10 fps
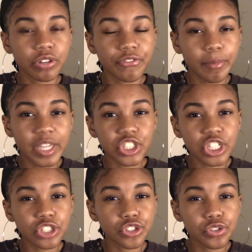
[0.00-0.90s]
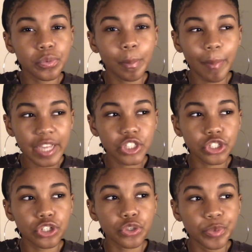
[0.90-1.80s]
information into. Make sure
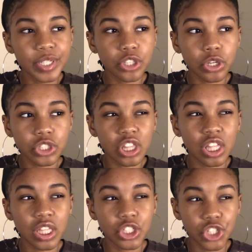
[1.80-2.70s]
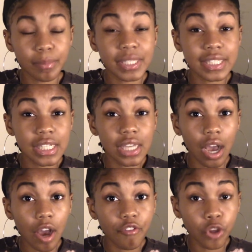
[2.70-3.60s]
you research the legitimacy
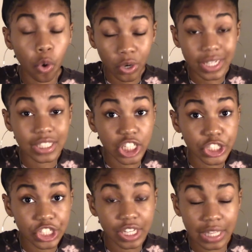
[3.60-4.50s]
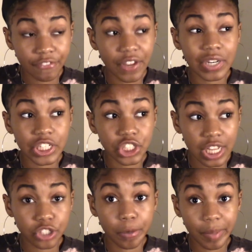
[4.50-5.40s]
of the organization and the foundation
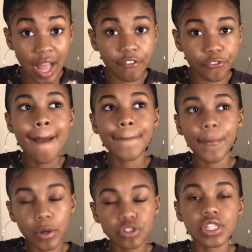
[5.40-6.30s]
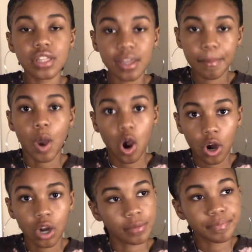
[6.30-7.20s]
that you're applying for. But most of them
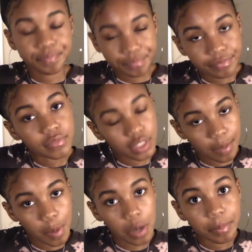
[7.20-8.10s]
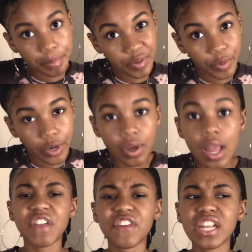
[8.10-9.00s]
are, come on, be real.
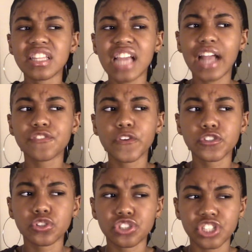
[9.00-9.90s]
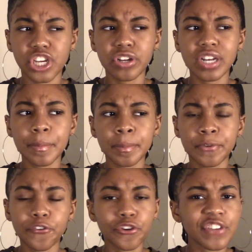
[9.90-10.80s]
If anything, ask for your social security number
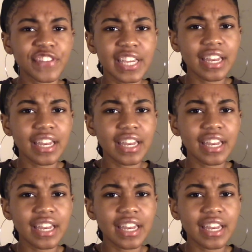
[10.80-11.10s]
before you even get